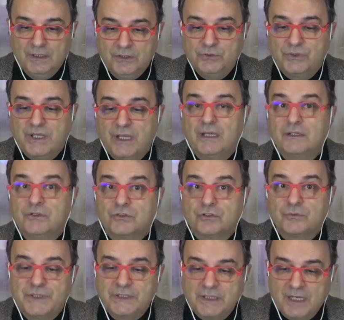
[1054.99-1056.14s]
UK and
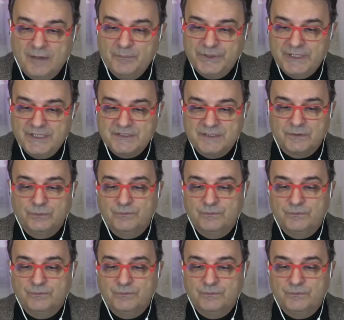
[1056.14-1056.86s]
European companies are